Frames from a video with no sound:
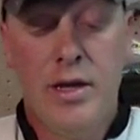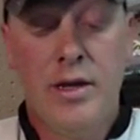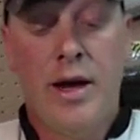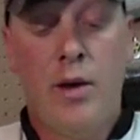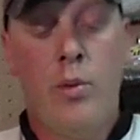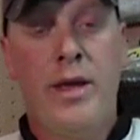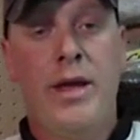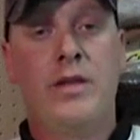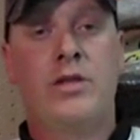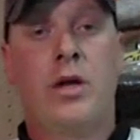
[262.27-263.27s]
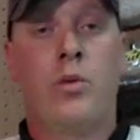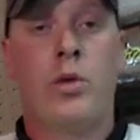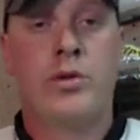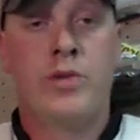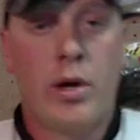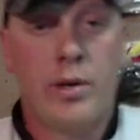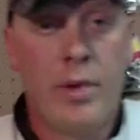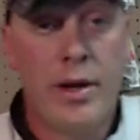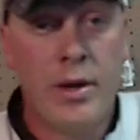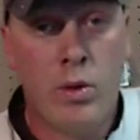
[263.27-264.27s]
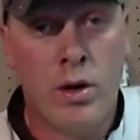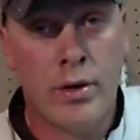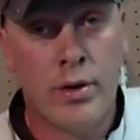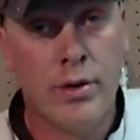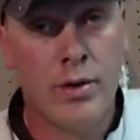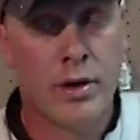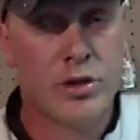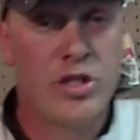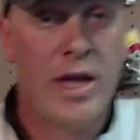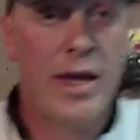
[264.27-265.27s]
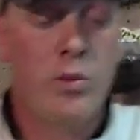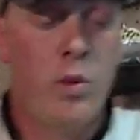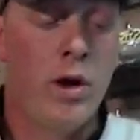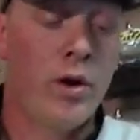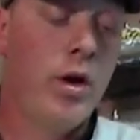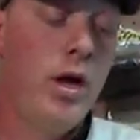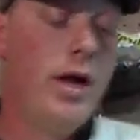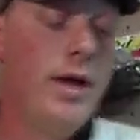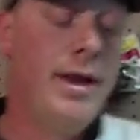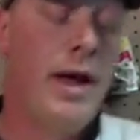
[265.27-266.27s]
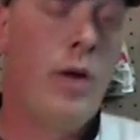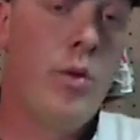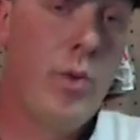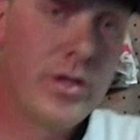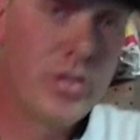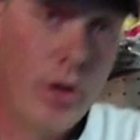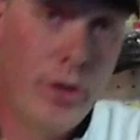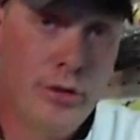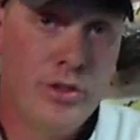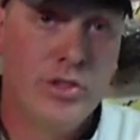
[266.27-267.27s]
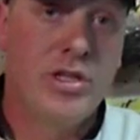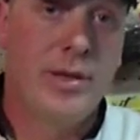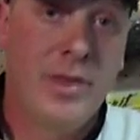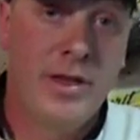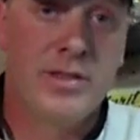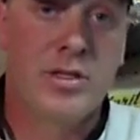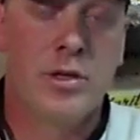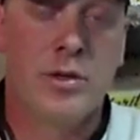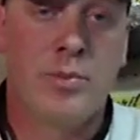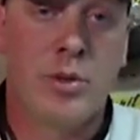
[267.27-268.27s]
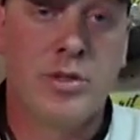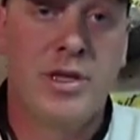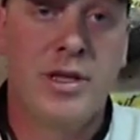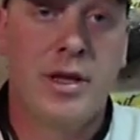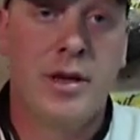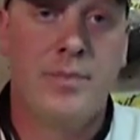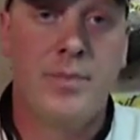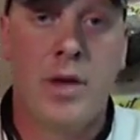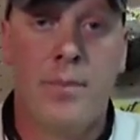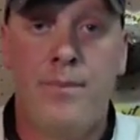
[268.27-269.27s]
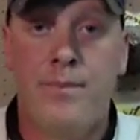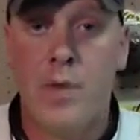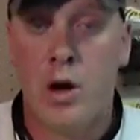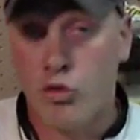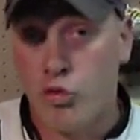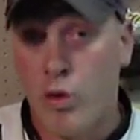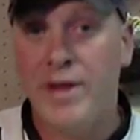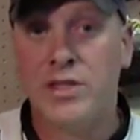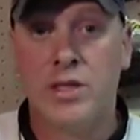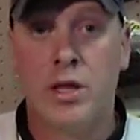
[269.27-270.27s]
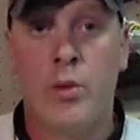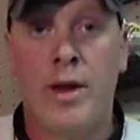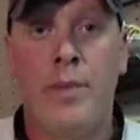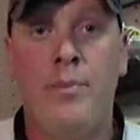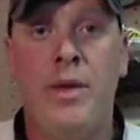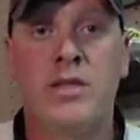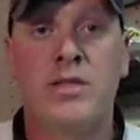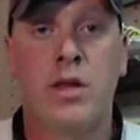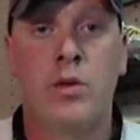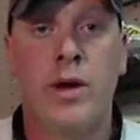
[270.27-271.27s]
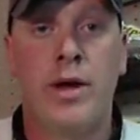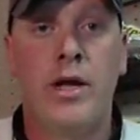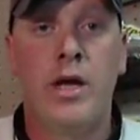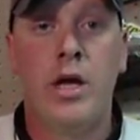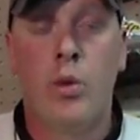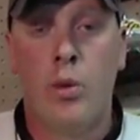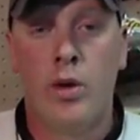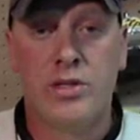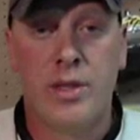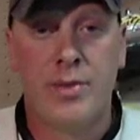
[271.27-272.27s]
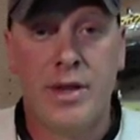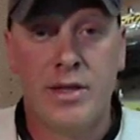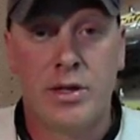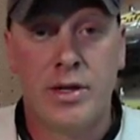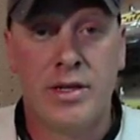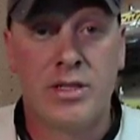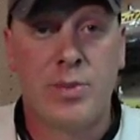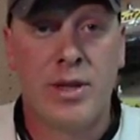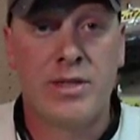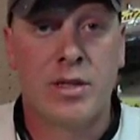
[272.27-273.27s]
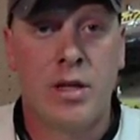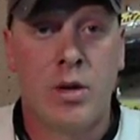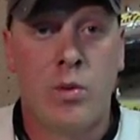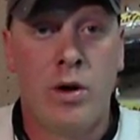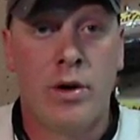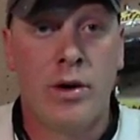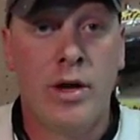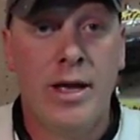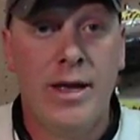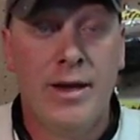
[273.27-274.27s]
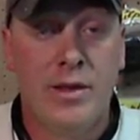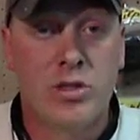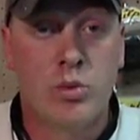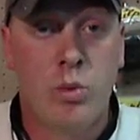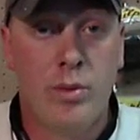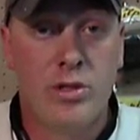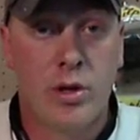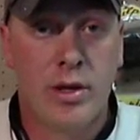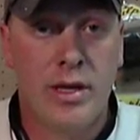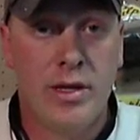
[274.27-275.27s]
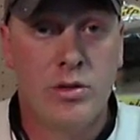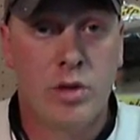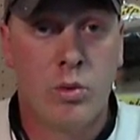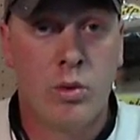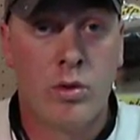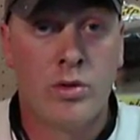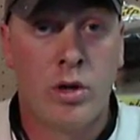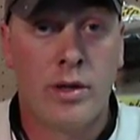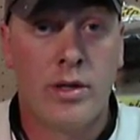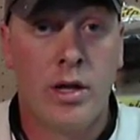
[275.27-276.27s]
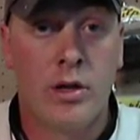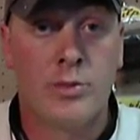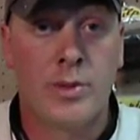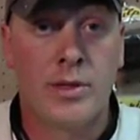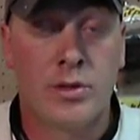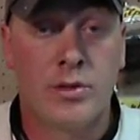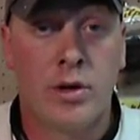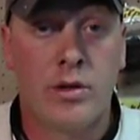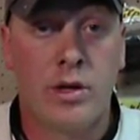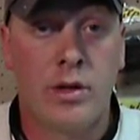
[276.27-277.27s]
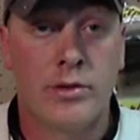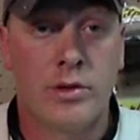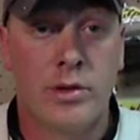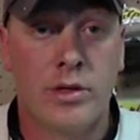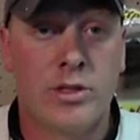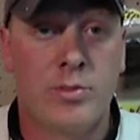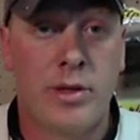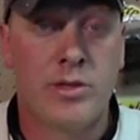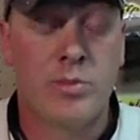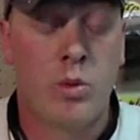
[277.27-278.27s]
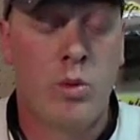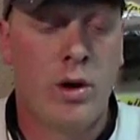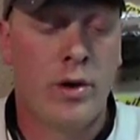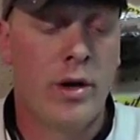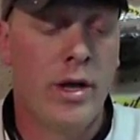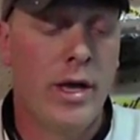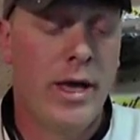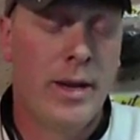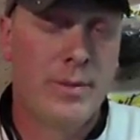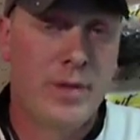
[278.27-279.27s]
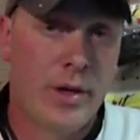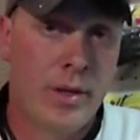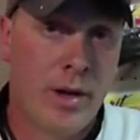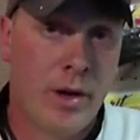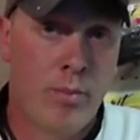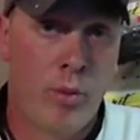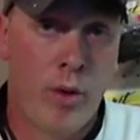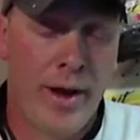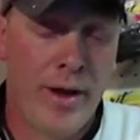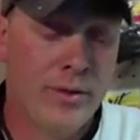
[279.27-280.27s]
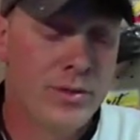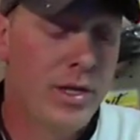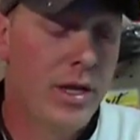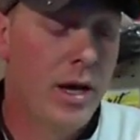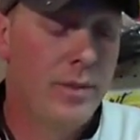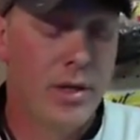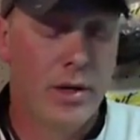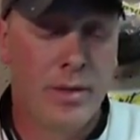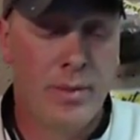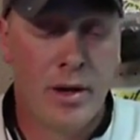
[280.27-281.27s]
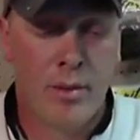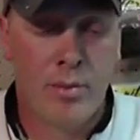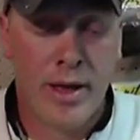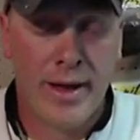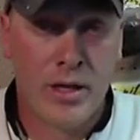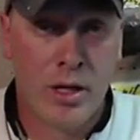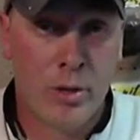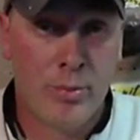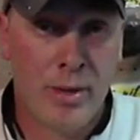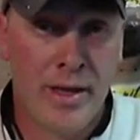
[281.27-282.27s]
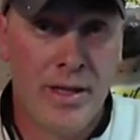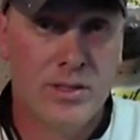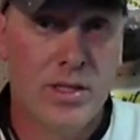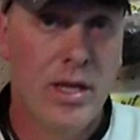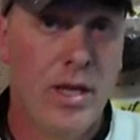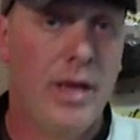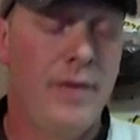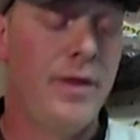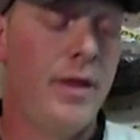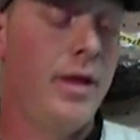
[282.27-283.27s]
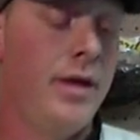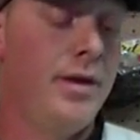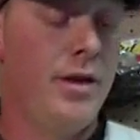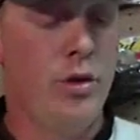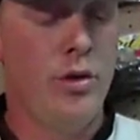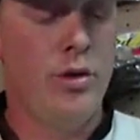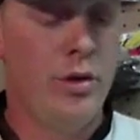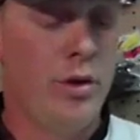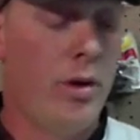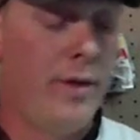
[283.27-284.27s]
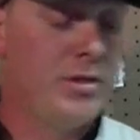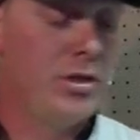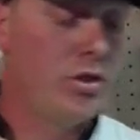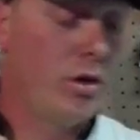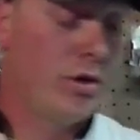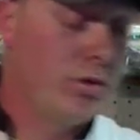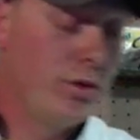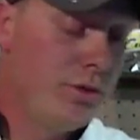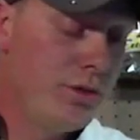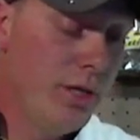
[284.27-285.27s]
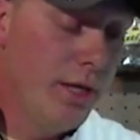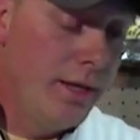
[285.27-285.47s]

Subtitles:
Now when we get into our real dark muddy water, our stained water, now we want to start using something that's going to present a great silhouette, a big silhouette. We want something that's going to displace a lot of water. Now this is when we start getting into our real dark colors, because our dark colors are going to displace more water. And I'm talking about our browns, I'm talking about our black colored baits, and you know, obviously chartreuse.